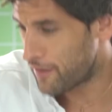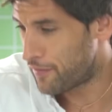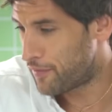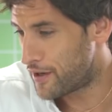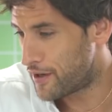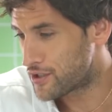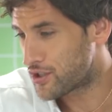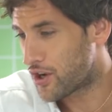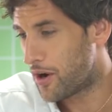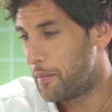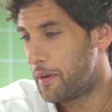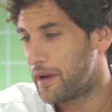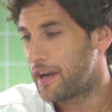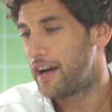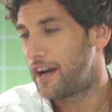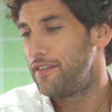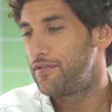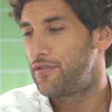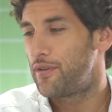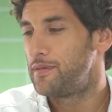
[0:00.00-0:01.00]
first comment
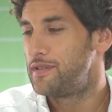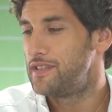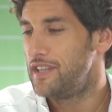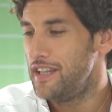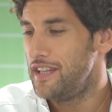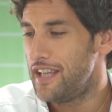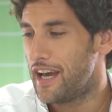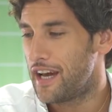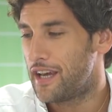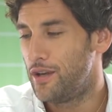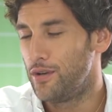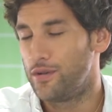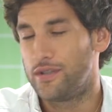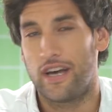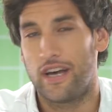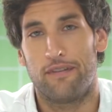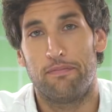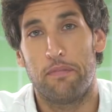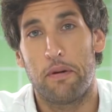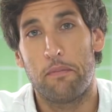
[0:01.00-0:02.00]
comes from Cynthia
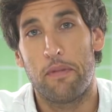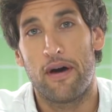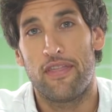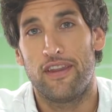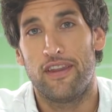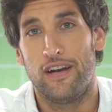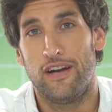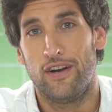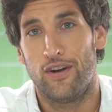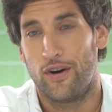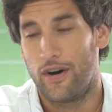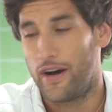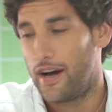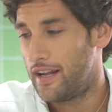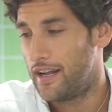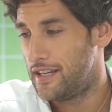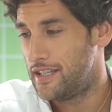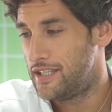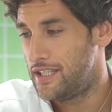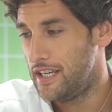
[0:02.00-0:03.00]
Hughesap, my mother-in-law,
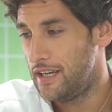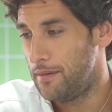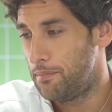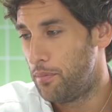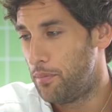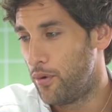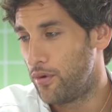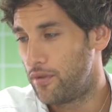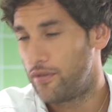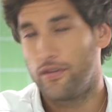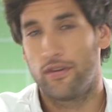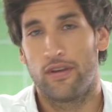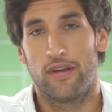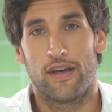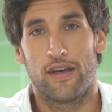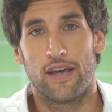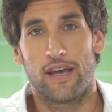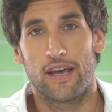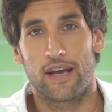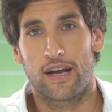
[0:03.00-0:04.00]
and she puts
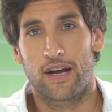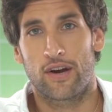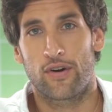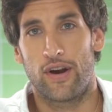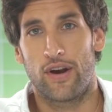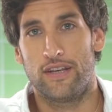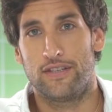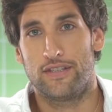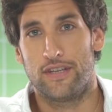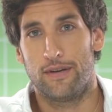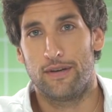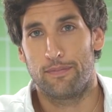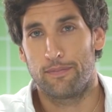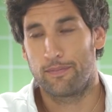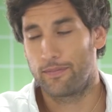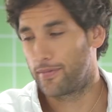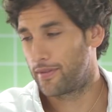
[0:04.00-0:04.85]
crazy.